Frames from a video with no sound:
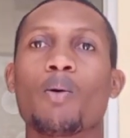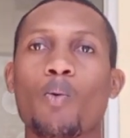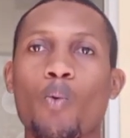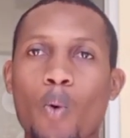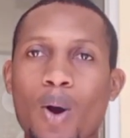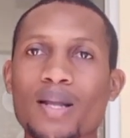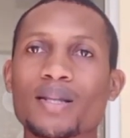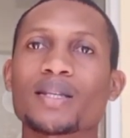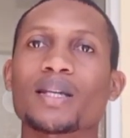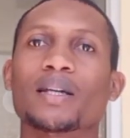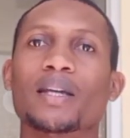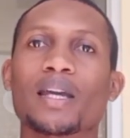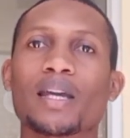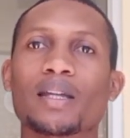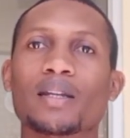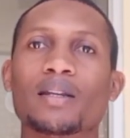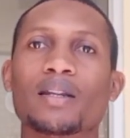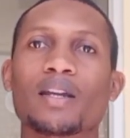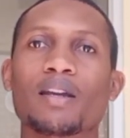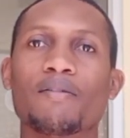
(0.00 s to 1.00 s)
once
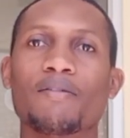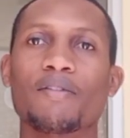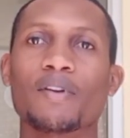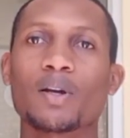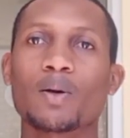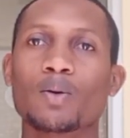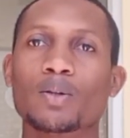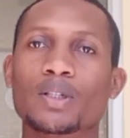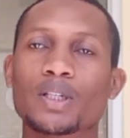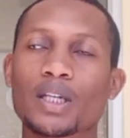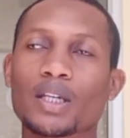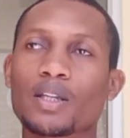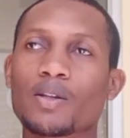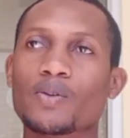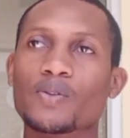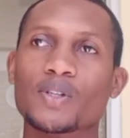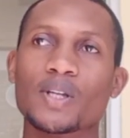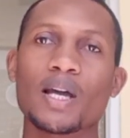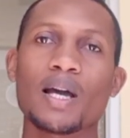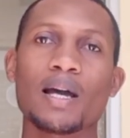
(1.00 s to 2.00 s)
again if he
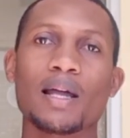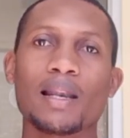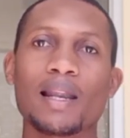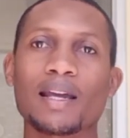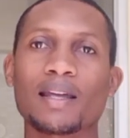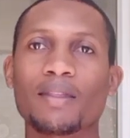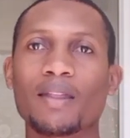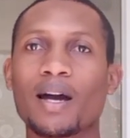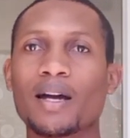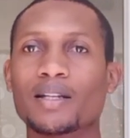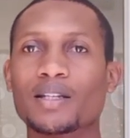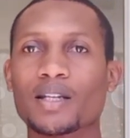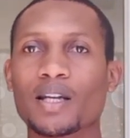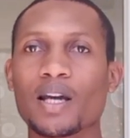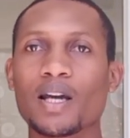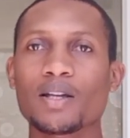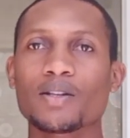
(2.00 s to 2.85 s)
continues like that.